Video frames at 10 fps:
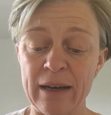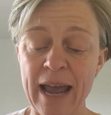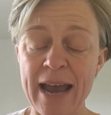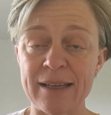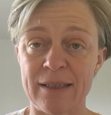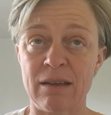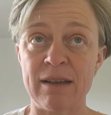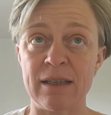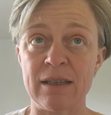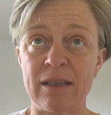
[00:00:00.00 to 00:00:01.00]
In
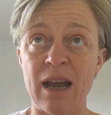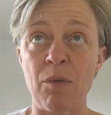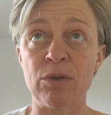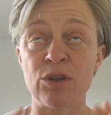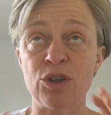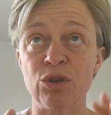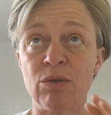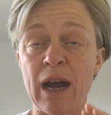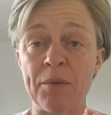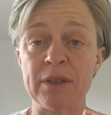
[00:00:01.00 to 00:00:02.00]
exercising today, I wasn't
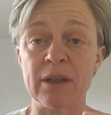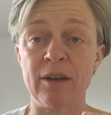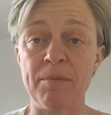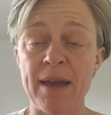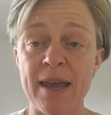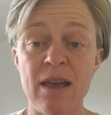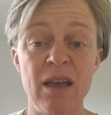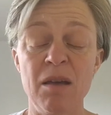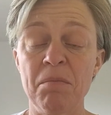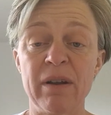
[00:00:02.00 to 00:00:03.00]
sure how I was going to be,
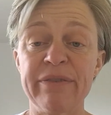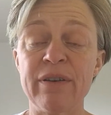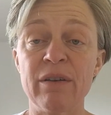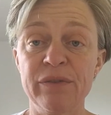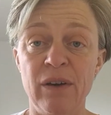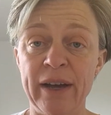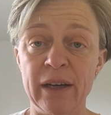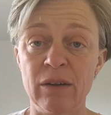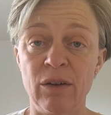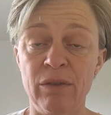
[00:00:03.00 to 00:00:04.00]
but I felt
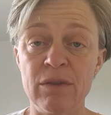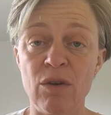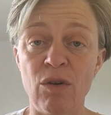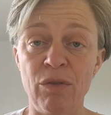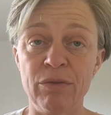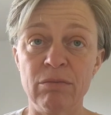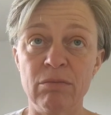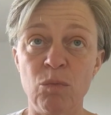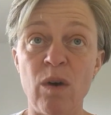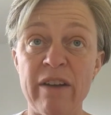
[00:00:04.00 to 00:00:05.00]
fine on